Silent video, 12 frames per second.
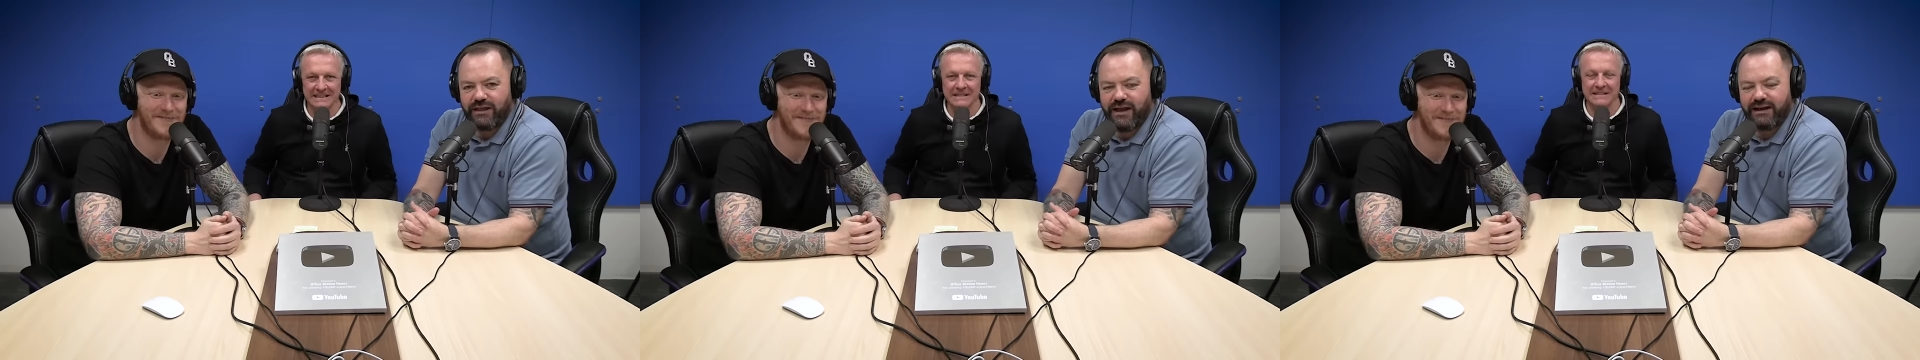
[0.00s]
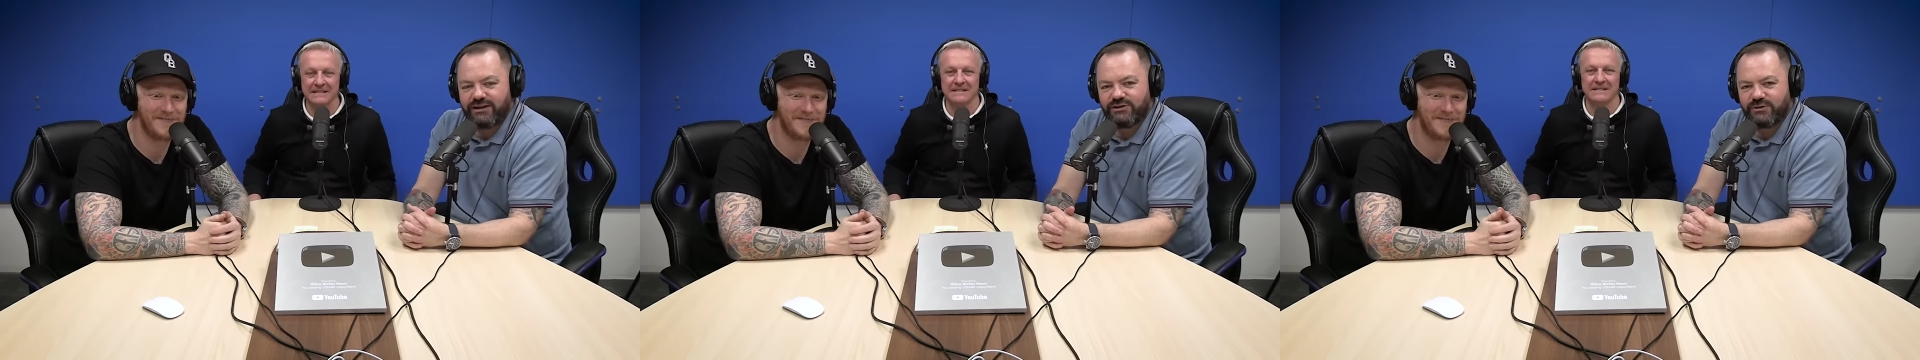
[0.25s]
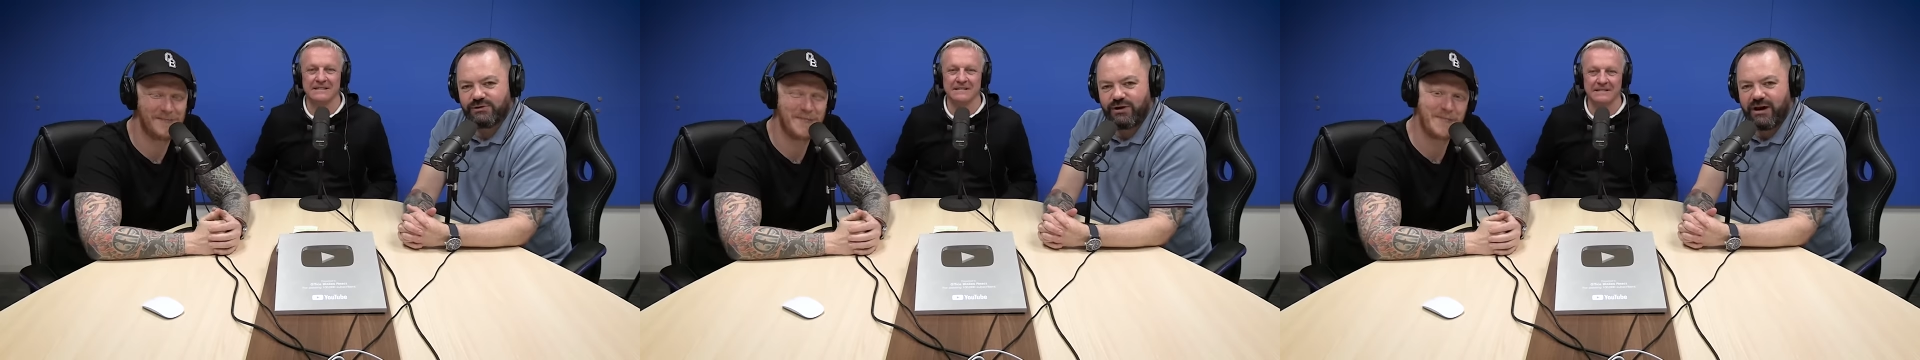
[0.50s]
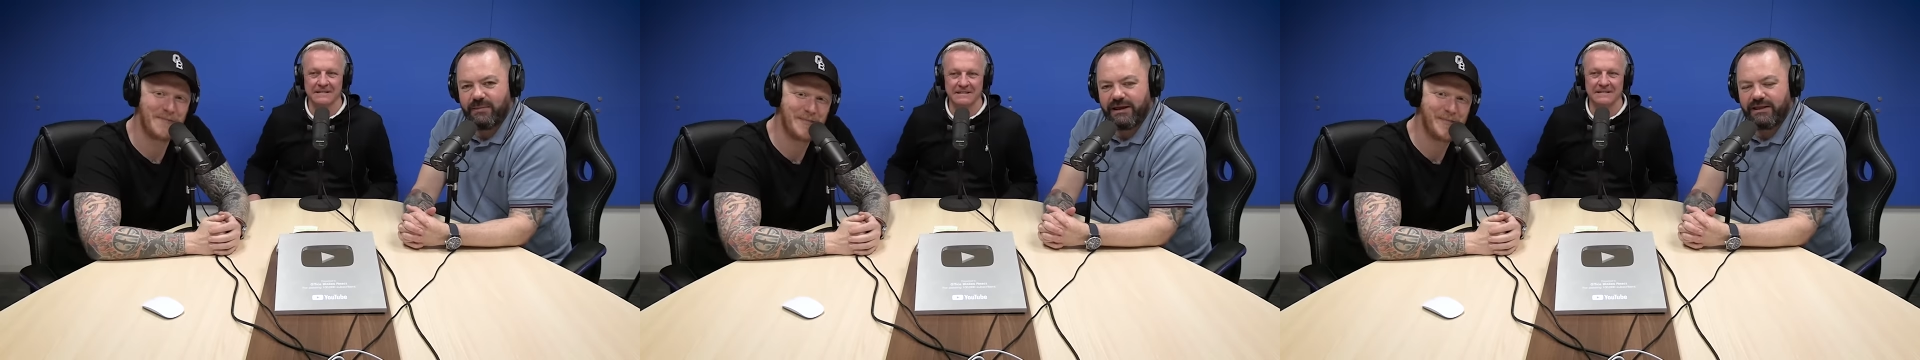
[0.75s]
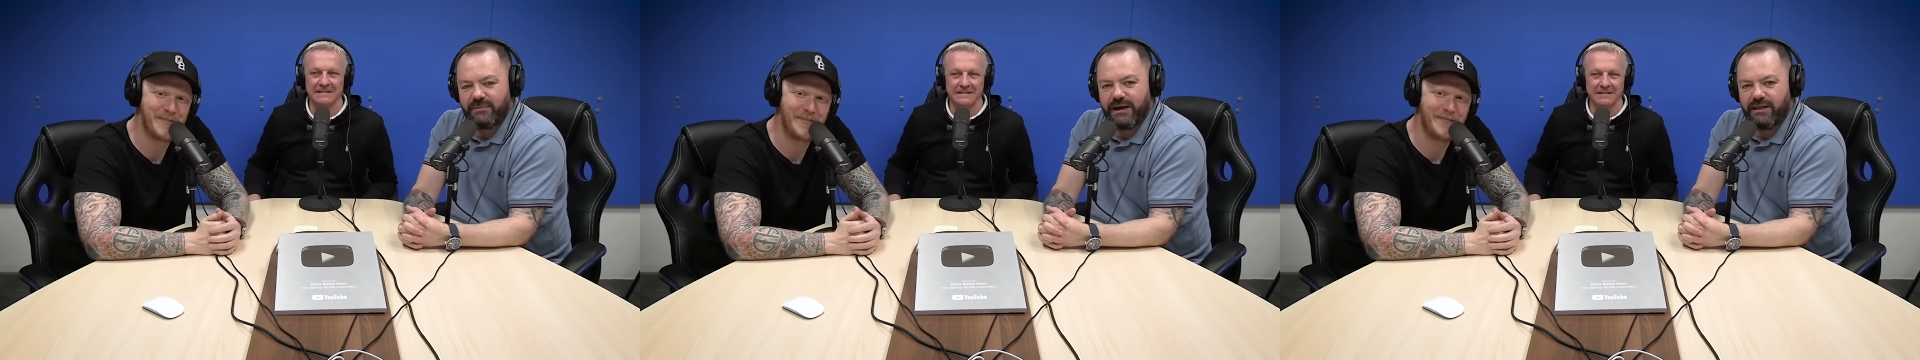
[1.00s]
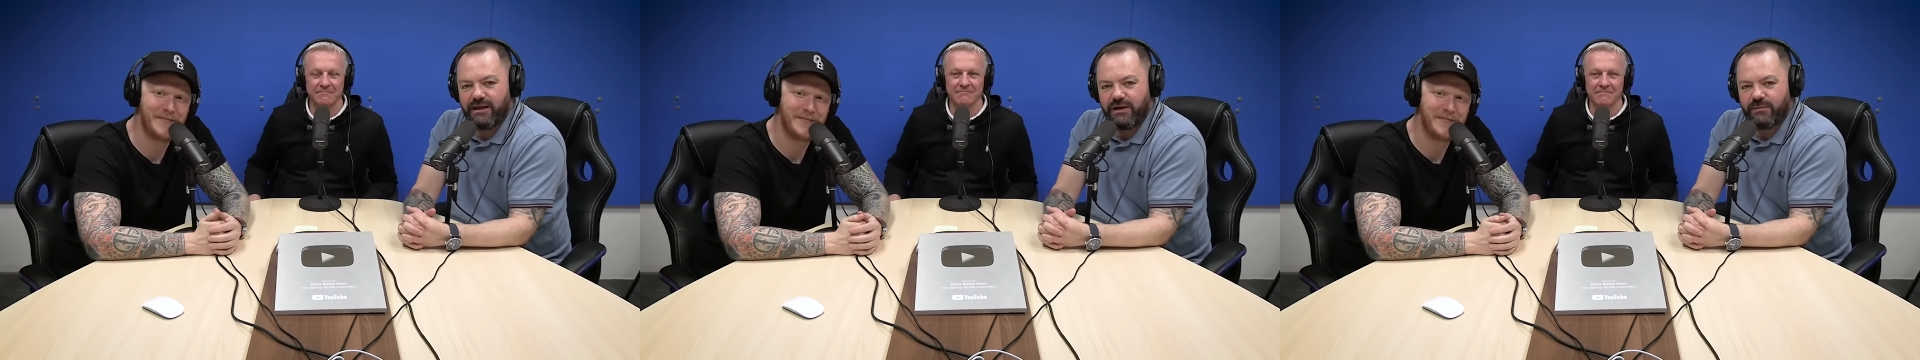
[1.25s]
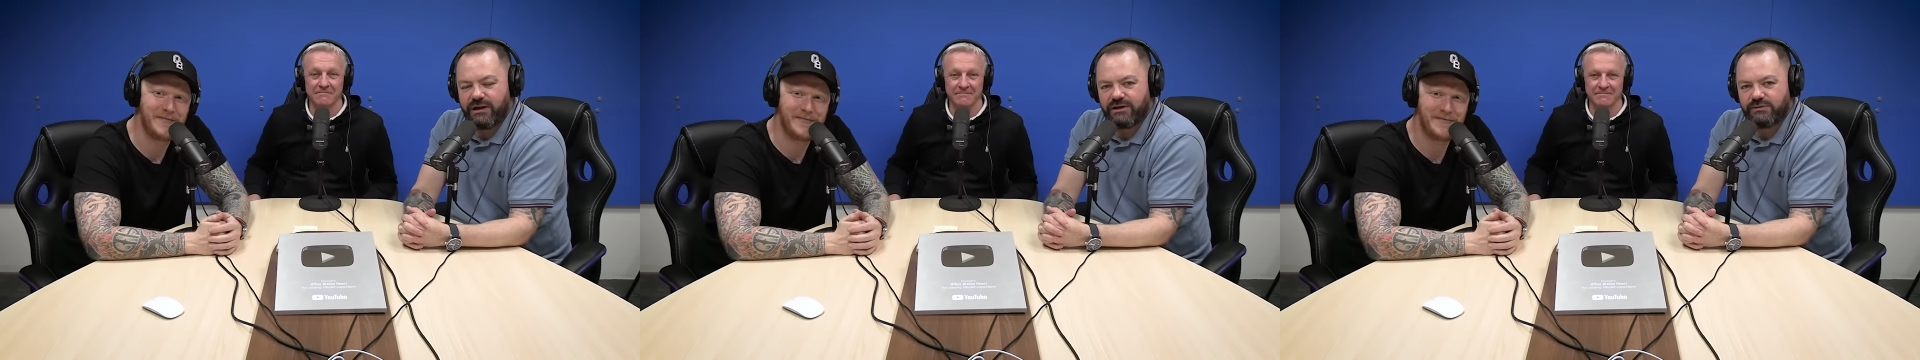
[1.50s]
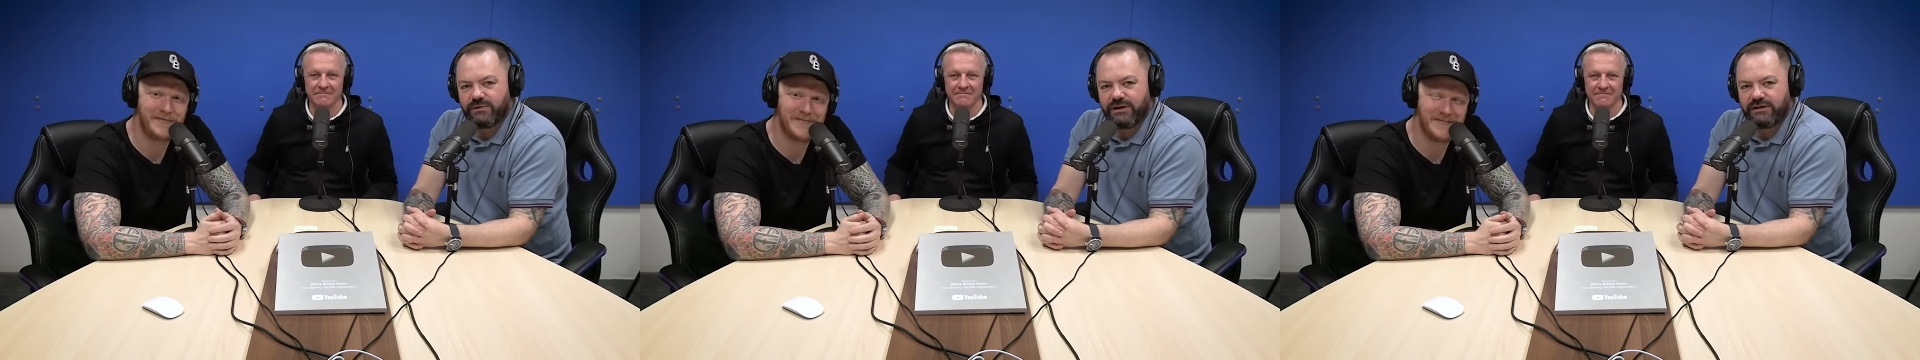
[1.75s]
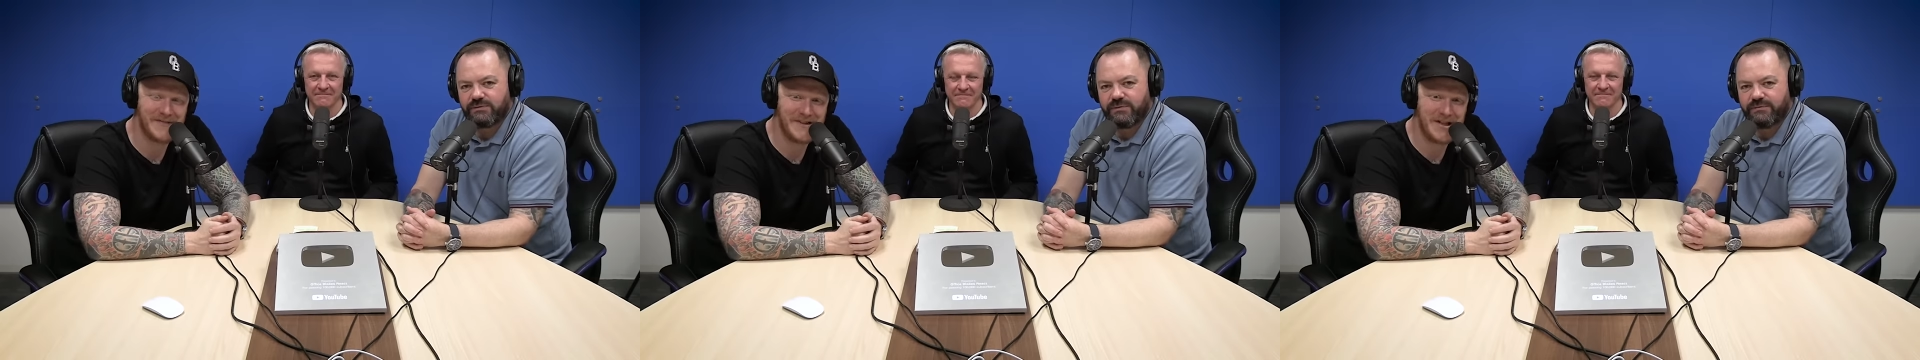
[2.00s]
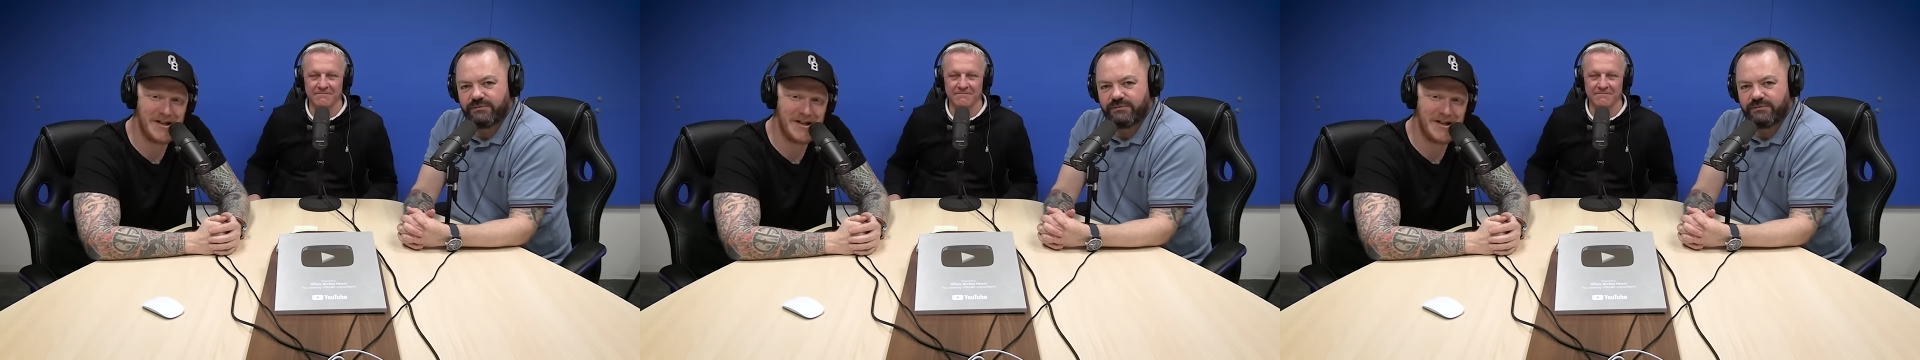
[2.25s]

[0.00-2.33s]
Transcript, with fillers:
Speaker 1: like and subscribe, hit the bell, and we'll catch you on the next one. Cheers,